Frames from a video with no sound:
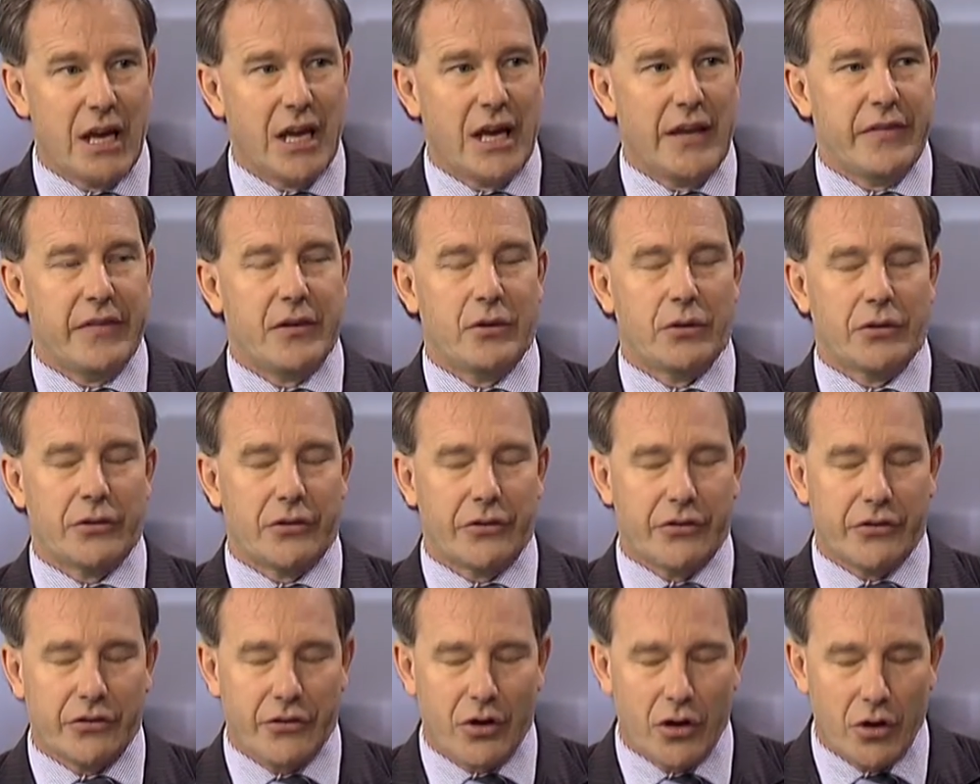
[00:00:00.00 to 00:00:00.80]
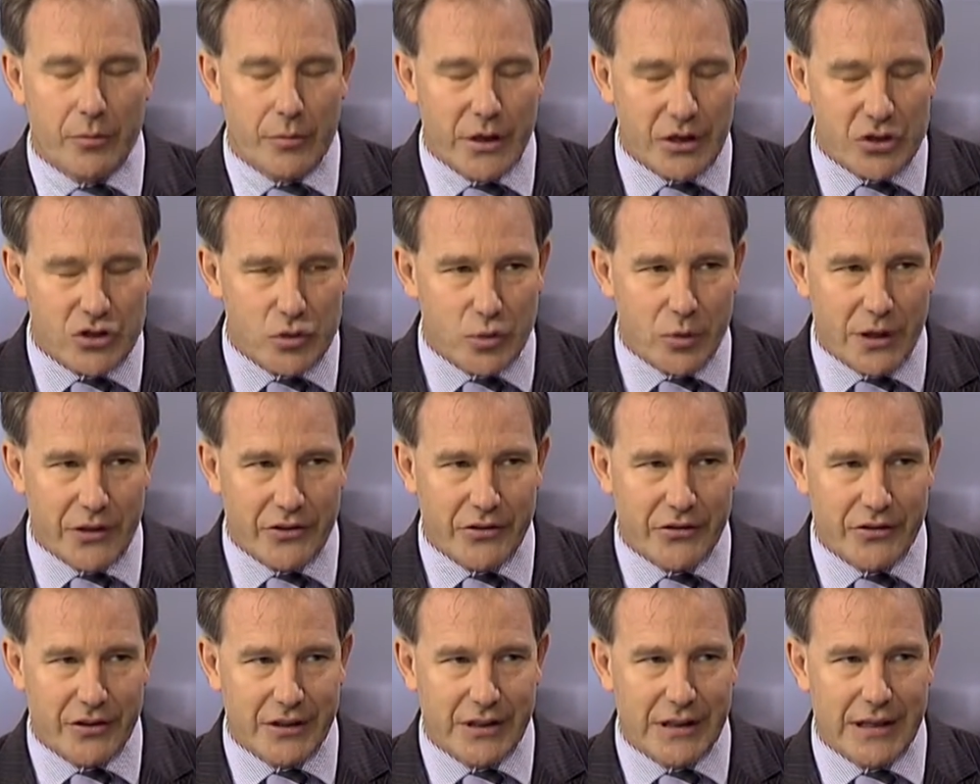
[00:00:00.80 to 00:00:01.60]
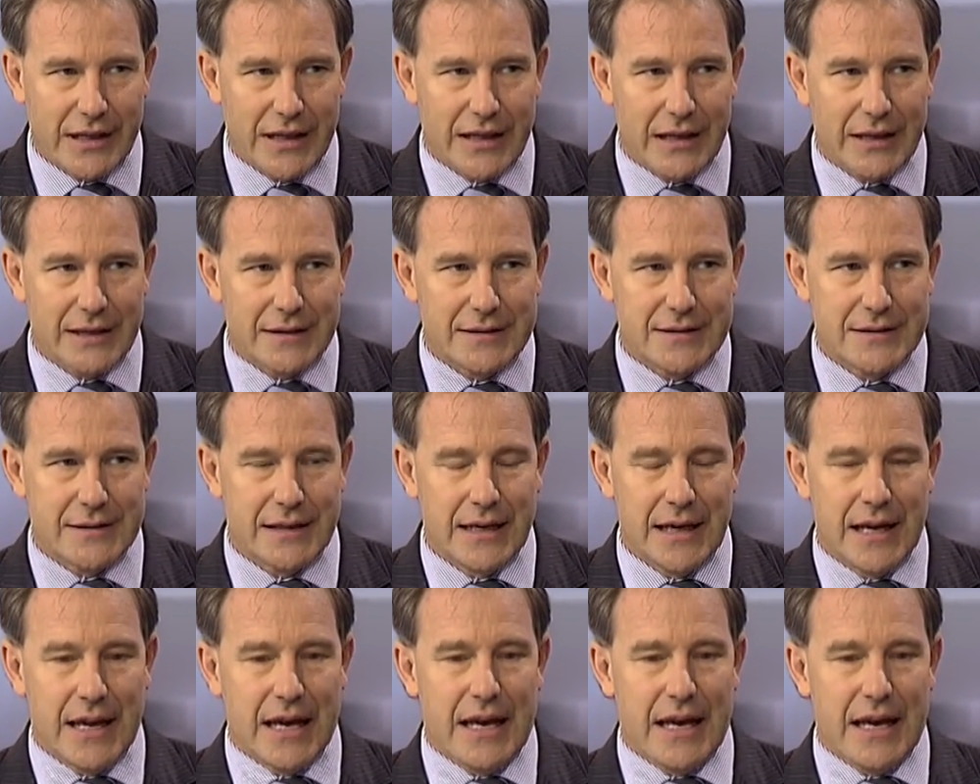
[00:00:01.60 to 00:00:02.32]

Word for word: and there is so much wasted land,